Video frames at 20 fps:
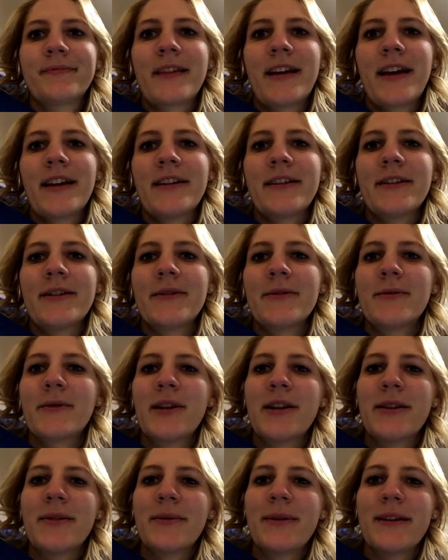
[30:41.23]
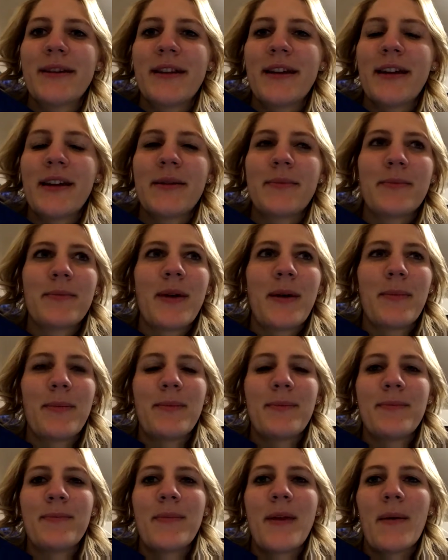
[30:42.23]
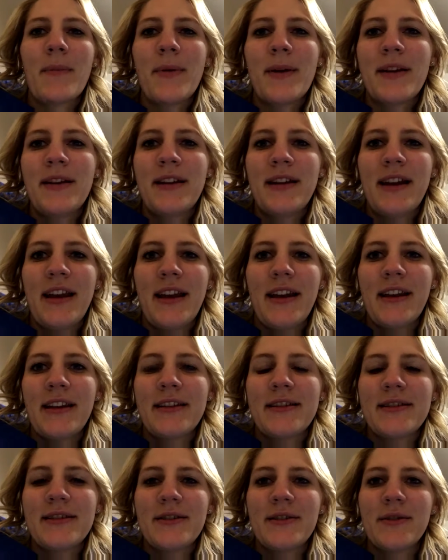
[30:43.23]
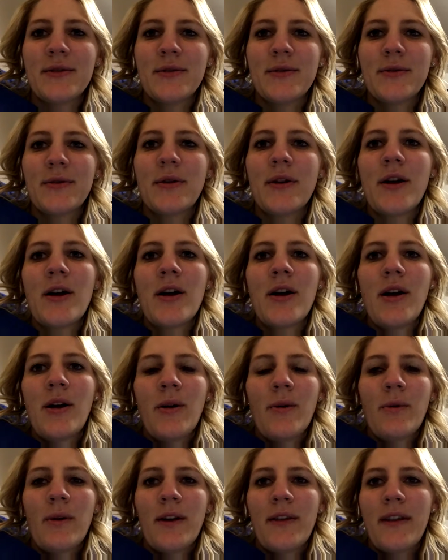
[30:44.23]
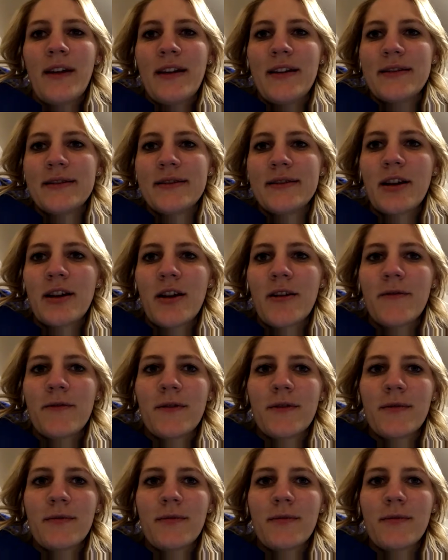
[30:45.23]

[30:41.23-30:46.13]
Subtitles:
don't know, what did we think? Opinionated to what they deserved,